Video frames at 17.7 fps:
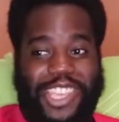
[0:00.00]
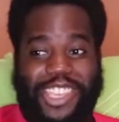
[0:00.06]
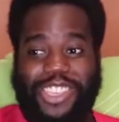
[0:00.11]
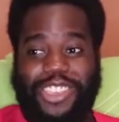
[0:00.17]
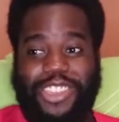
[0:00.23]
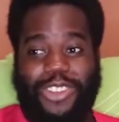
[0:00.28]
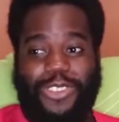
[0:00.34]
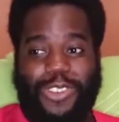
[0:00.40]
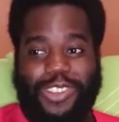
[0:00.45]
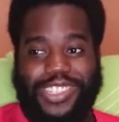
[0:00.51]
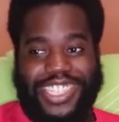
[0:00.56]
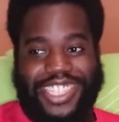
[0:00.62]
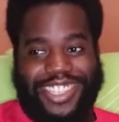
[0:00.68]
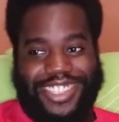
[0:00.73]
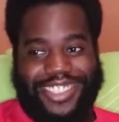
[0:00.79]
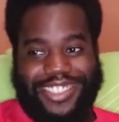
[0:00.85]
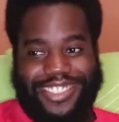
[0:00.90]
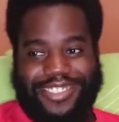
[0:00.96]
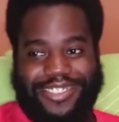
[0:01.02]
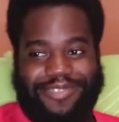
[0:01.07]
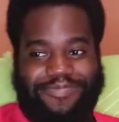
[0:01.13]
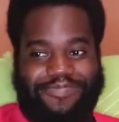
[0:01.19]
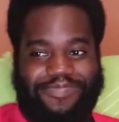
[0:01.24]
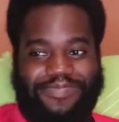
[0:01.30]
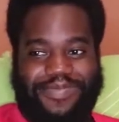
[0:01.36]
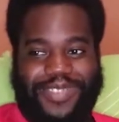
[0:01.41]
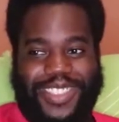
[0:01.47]
You're naughty.
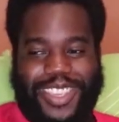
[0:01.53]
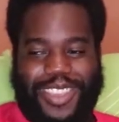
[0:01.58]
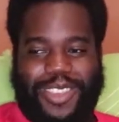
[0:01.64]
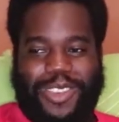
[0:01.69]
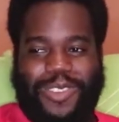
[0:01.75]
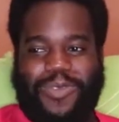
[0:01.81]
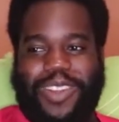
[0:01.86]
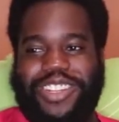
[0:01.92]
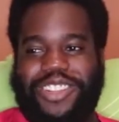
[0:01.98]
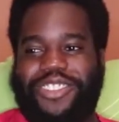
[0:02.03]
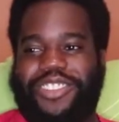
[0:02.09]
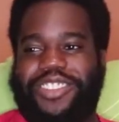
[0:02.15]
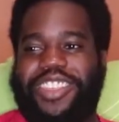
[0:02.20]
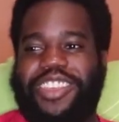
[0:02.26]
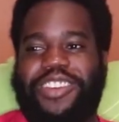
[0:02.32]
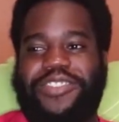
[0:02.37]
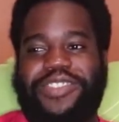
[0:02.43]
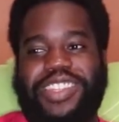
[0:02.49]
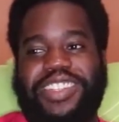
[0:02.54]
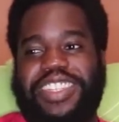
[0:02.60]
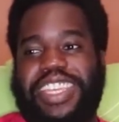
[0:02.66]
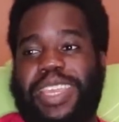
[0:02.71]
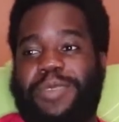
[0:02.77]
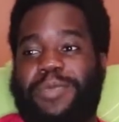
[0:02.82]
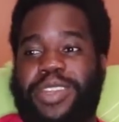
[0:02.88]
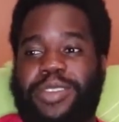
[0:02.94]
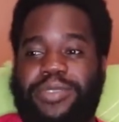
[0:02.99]
What did you think of the
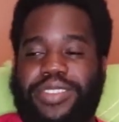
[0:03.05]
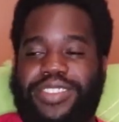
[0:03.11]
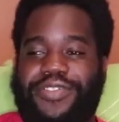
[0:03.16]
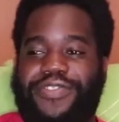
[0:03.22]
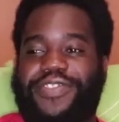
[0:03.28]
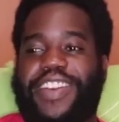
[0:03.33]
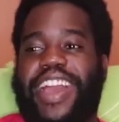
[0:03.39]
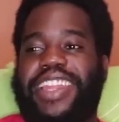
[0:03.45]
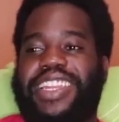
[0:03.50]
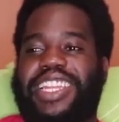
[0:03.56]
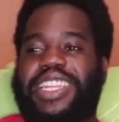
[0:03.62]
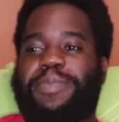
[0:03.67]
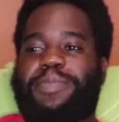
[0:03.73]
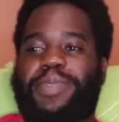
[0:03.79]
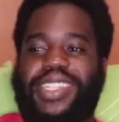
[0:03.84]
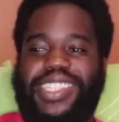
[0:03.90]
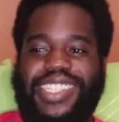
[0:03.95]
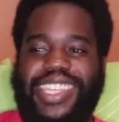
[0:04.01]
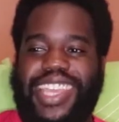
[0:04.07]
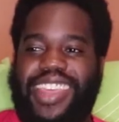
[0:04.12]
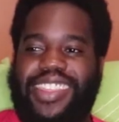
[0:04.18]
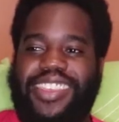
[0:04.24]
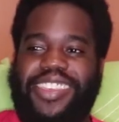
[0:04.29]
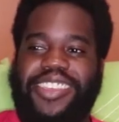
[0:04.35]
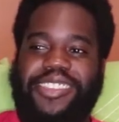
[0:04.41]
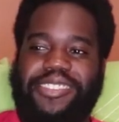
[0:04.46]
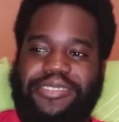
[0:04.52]
team when it was finally put
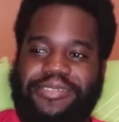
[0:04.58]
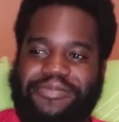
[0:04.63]
together? Oh, I